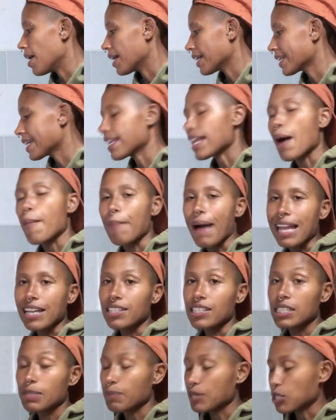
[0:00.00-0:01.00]
get that
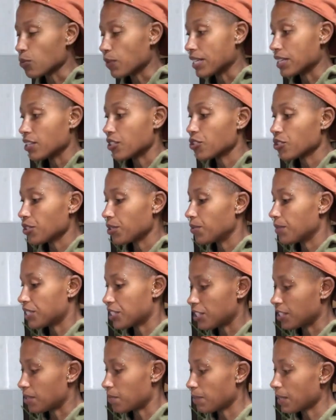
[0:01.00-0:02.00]
balance between the two, which
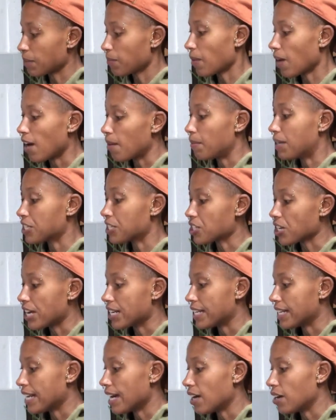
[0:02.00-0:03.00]
is a big part of my
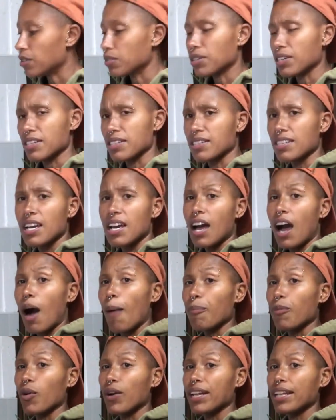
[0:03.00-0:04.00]
journey now, because
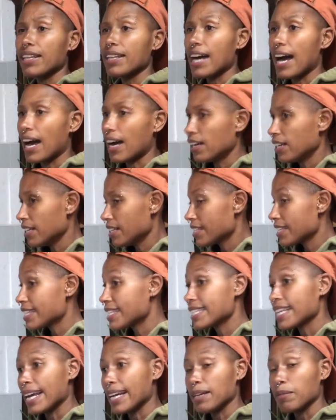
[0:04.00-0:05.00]
I'm not in that
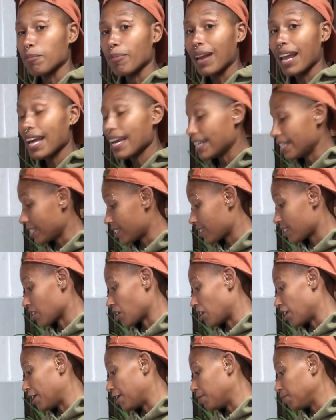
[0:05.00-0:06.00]
same place.
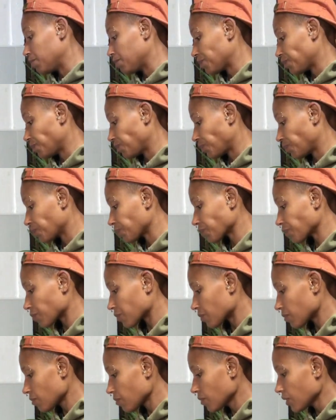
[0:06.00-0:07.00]
So
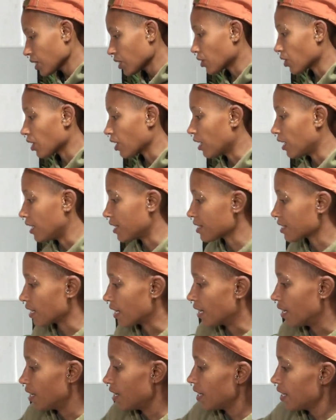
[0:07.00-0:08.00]
I've got to learn
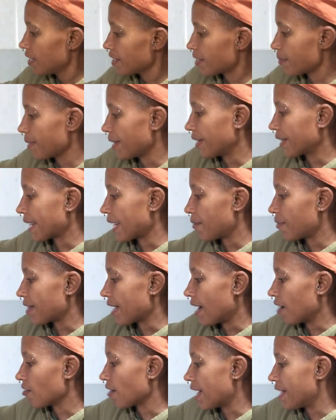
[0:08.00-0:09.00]
to be okay with
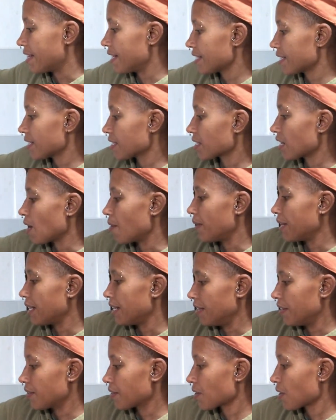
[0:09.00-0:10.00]
that. All right, this is going
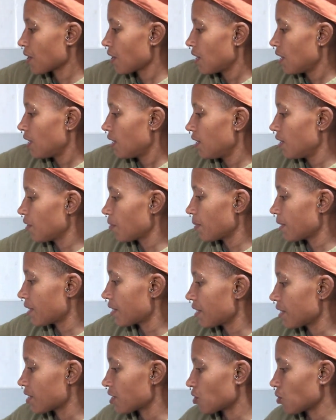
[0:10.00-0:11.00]
in. A little bit of
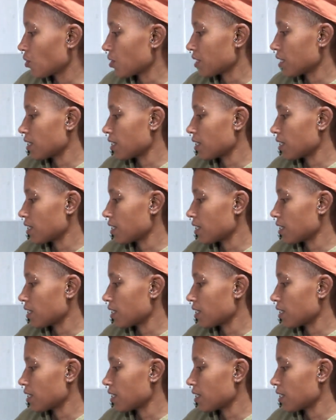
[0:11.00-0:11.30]
this saucy